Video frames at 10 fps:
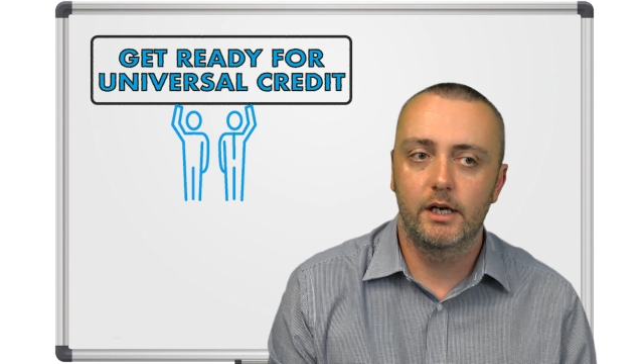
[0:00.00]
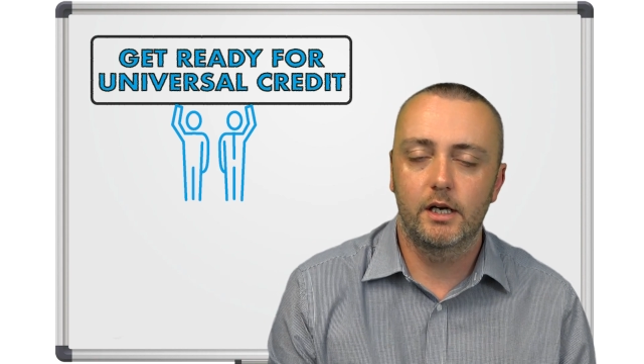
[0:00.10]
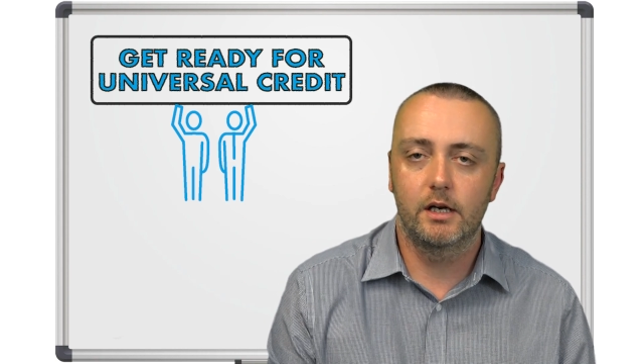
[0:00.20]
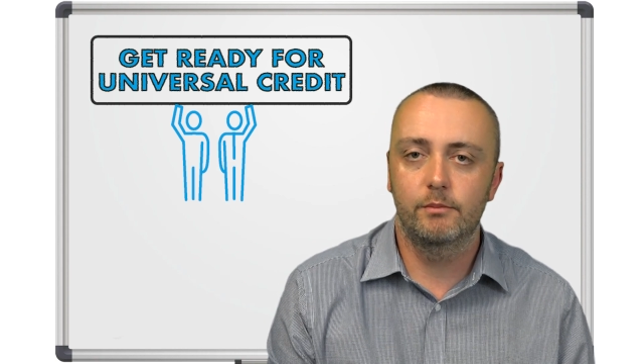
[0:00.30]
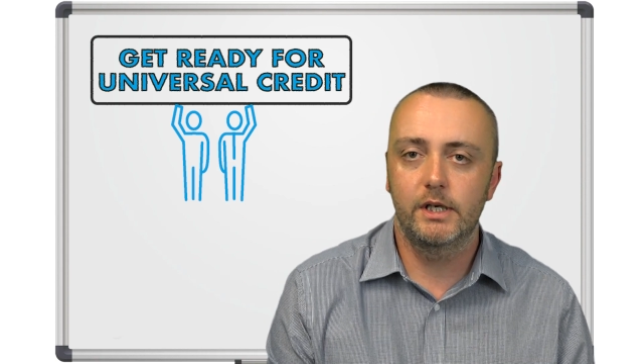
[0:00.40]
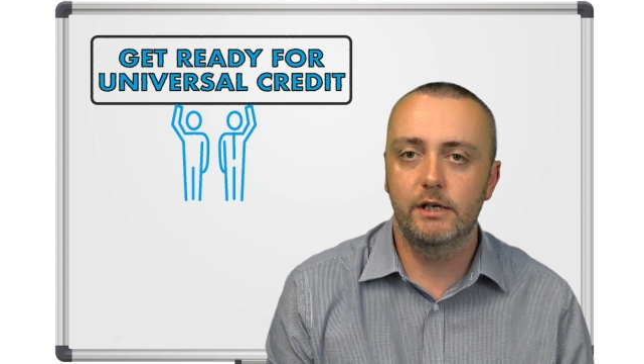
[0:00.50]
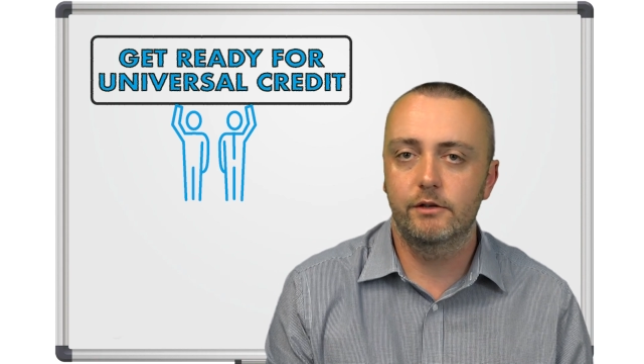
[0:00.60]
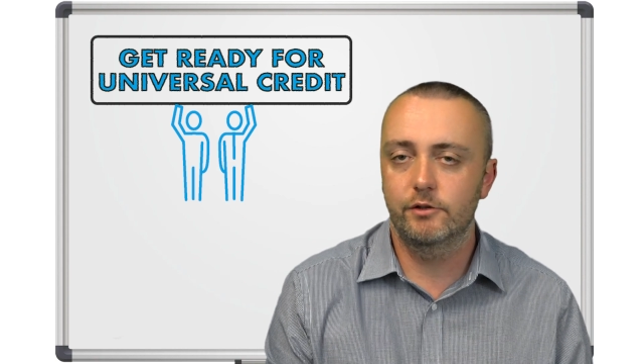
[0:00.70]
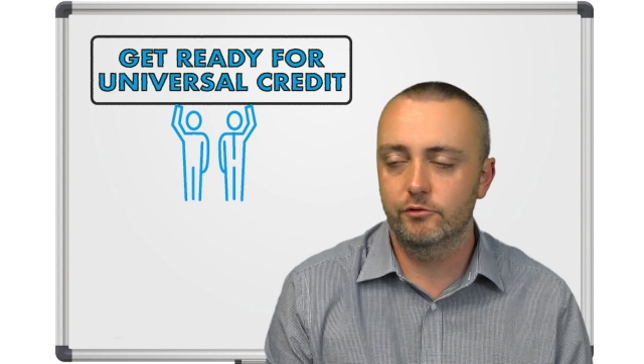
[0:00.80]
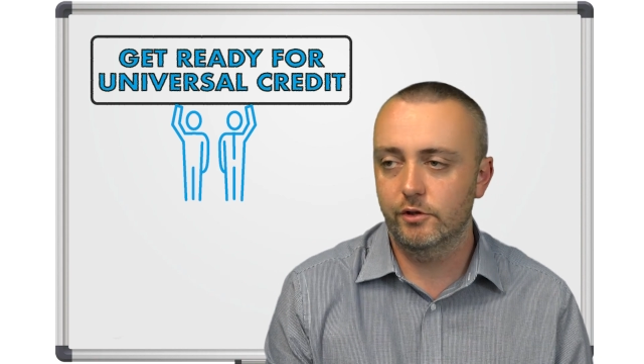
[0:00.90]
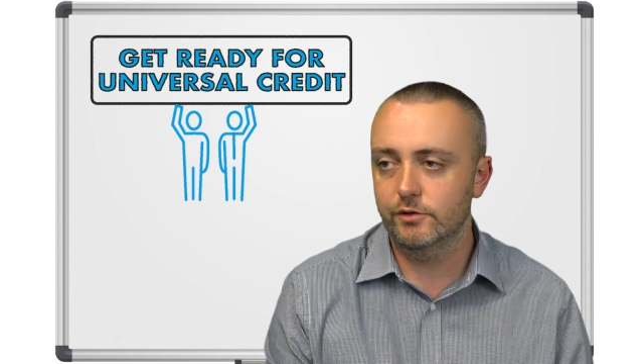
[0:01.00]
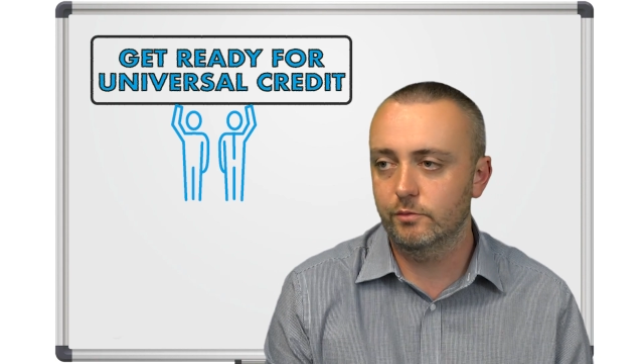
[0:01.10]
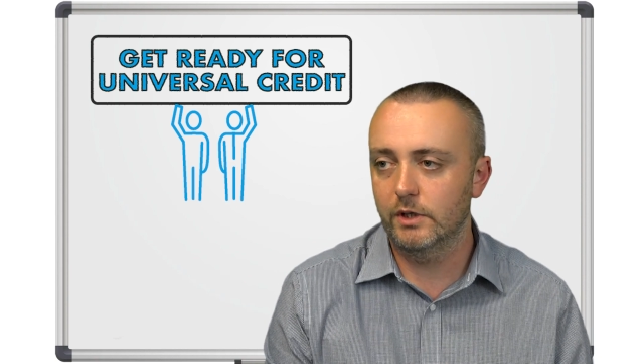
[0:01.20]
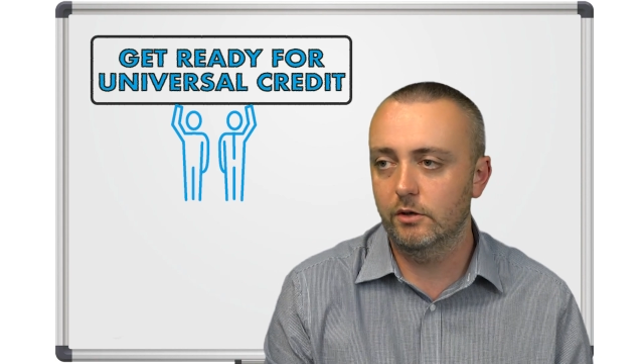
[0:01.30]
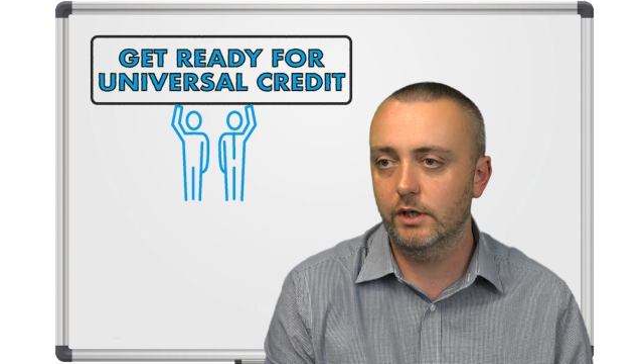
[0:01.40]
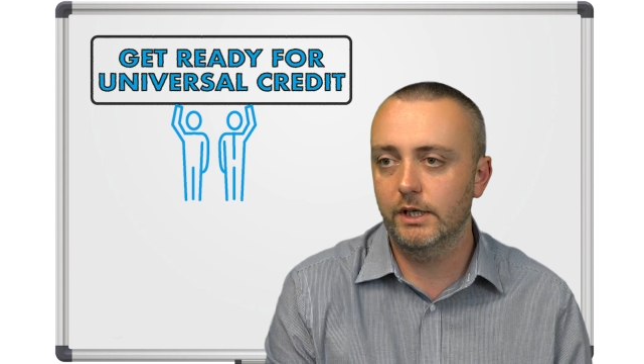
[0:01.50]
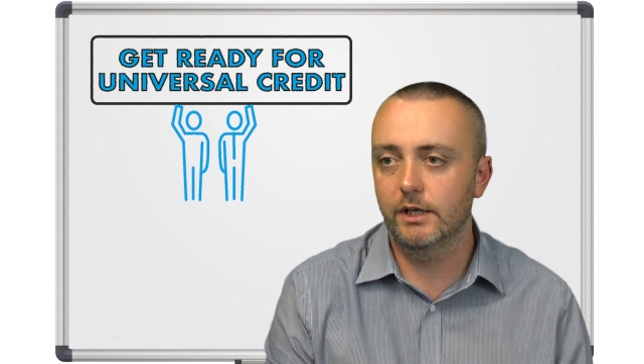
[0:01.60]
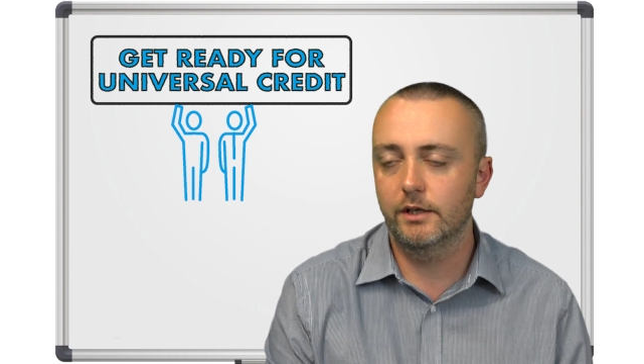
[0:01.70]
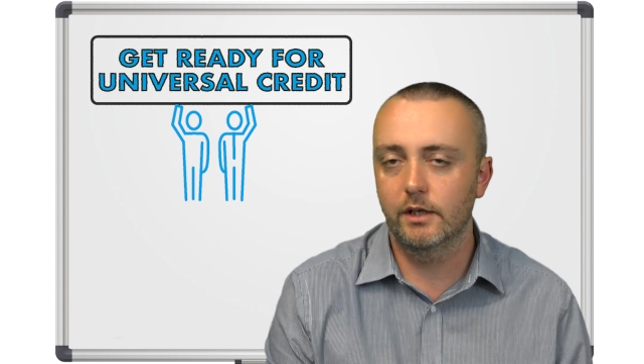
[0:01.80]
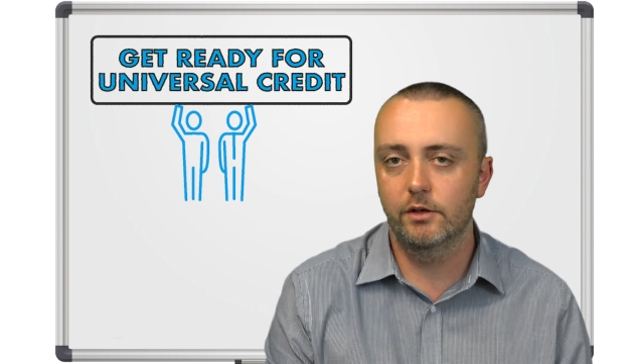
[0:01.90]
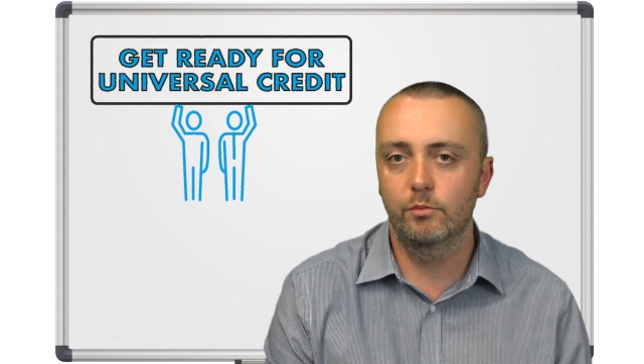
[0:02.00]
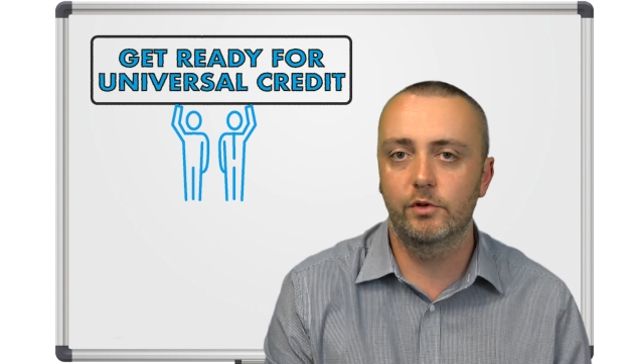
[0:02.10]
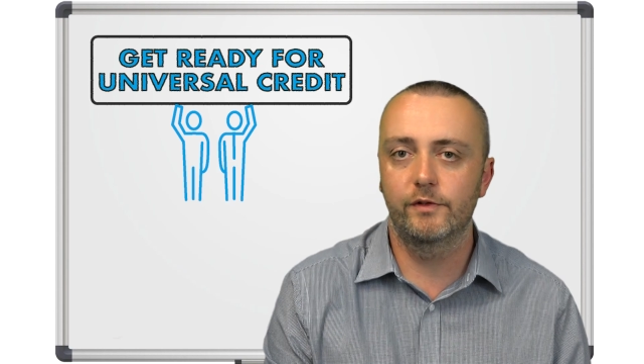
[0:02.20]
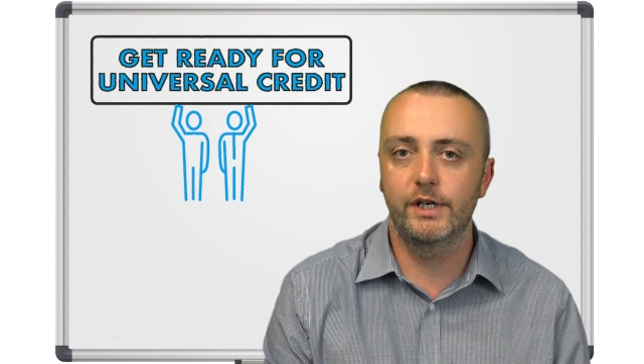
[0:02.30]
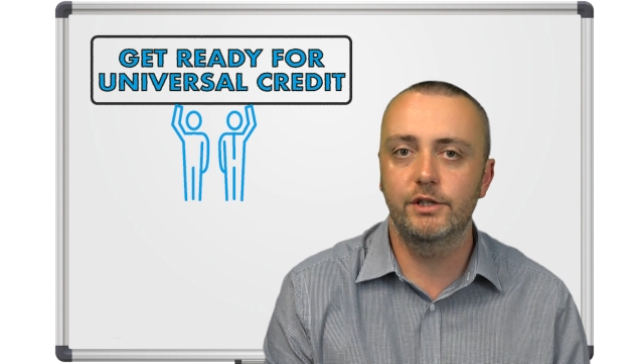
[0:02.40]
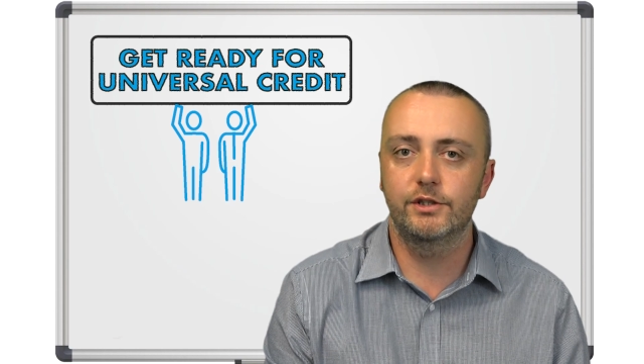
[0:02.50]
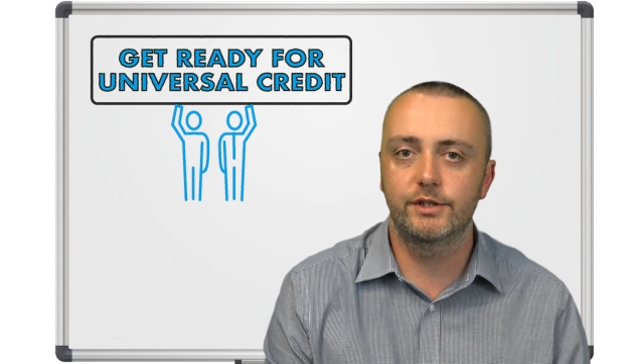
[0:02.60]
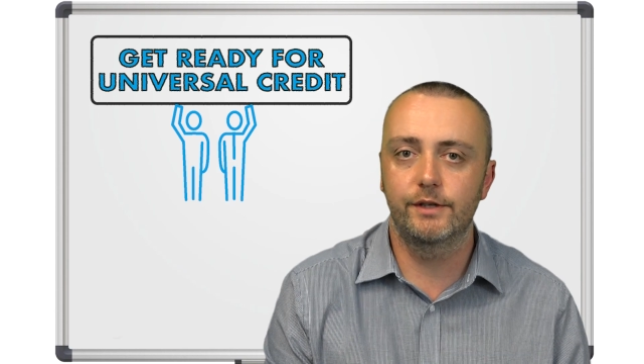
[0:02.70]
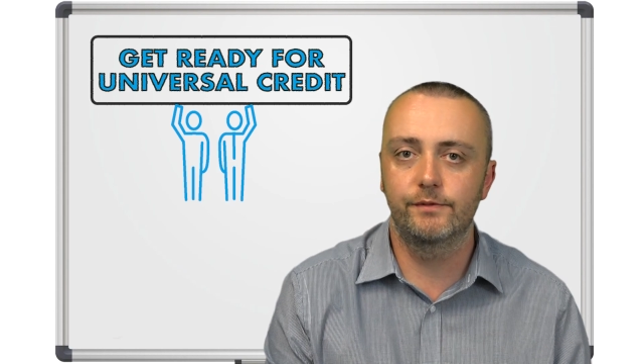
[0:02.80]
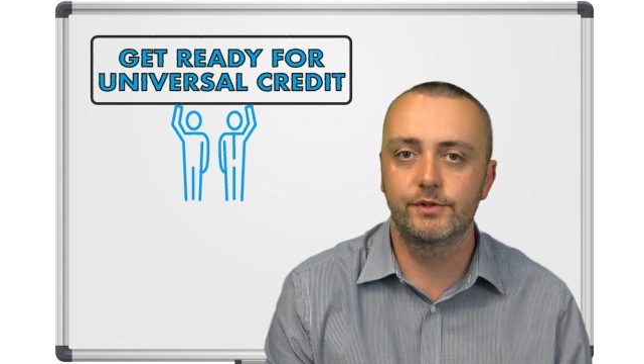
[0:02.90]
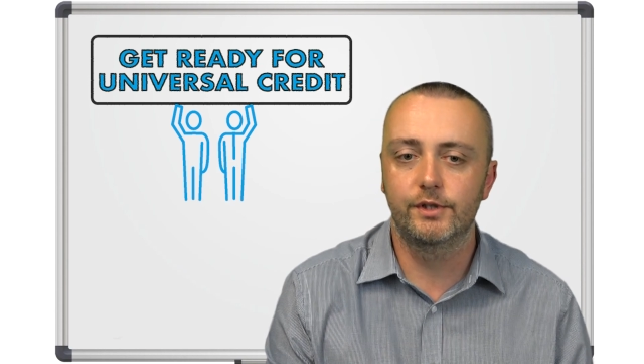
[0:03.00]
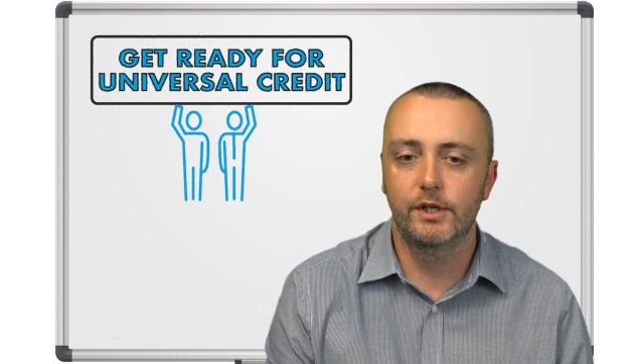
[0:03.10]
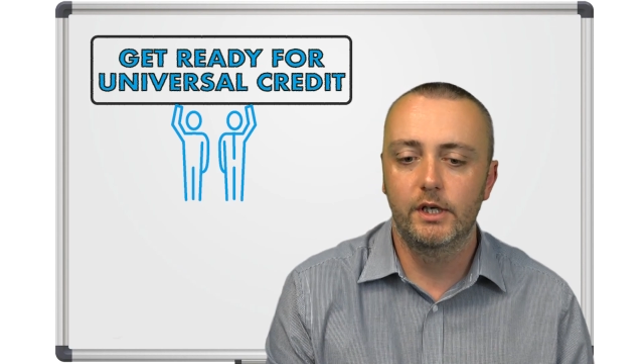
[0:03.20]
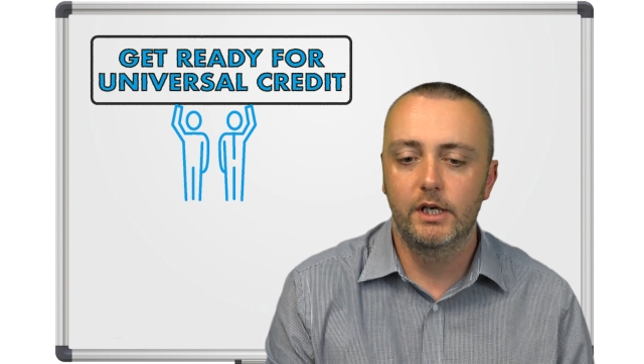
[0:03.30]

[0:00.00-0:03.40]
Here at the Trust, we're looking at a number of initiatives